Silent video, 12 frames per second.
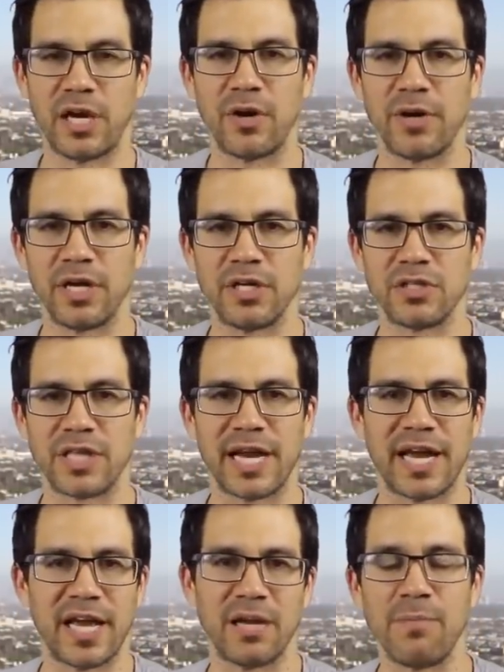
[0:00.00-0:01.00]
areas
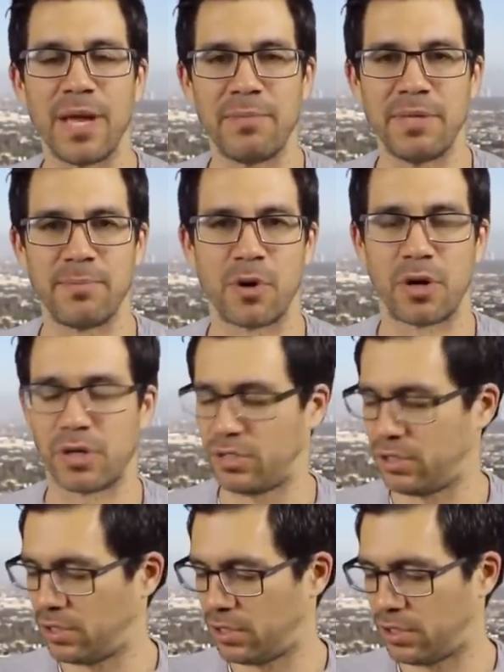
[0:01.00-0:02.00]
that I had maybe marked.